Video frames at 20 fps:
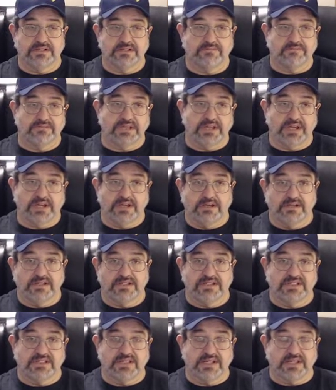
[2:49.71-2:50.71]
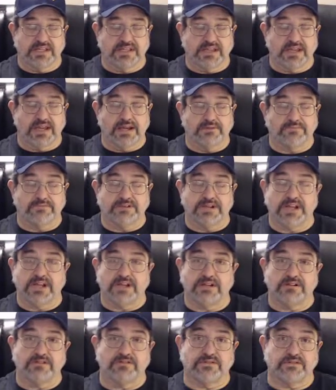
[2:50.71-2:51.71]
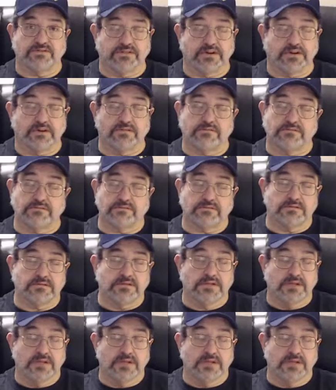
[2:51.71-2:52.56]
when they stick the camera down your throat and